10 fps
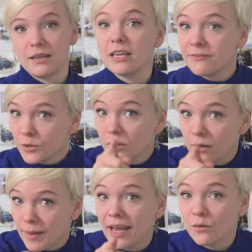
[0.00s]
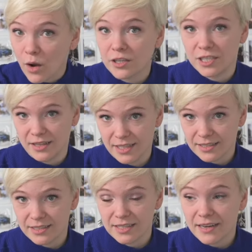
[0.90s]
if you're a man watching
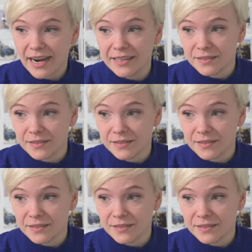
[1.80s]
this, and